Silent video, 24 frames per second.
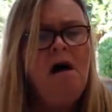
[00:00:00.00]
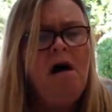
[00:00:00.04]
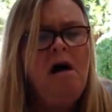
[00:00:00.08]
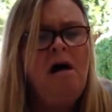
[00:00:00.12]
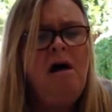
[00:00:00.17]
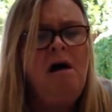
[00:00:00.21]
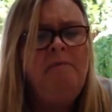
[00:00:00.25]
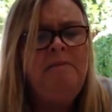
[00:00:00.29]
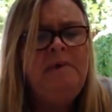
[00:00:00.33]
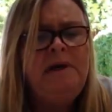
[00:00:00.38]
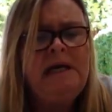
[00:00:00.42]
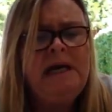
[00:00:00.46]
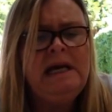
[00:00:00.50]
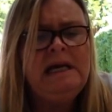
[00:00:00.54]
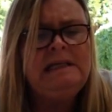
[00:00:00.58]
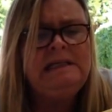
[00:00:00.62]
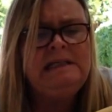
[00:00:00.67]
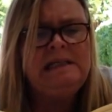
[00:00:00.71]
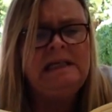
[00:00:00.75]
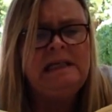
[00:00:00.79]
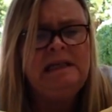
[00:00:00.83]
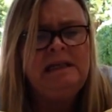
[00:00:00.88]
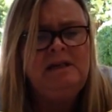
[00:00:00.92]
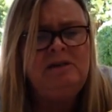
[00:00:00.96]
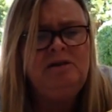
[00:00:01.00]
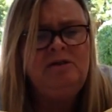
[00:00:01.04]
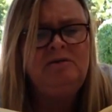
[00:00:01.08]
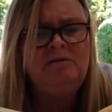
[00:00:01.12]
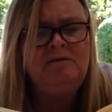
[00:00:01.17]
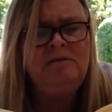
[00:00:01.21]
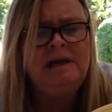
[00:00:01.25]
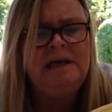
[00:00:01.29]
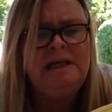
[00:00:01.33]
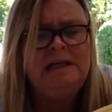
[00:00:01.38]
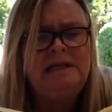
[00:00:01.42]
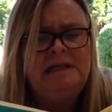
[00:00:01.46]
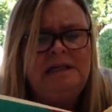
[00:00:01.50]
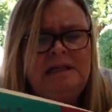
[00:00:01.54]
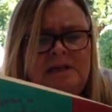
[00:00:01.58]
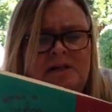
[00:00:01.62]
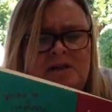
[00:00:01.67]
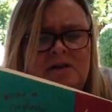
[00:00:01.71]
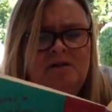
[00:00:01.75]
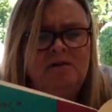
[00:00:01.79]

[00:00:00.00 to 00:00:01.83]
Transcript: "I'm getting the dreaded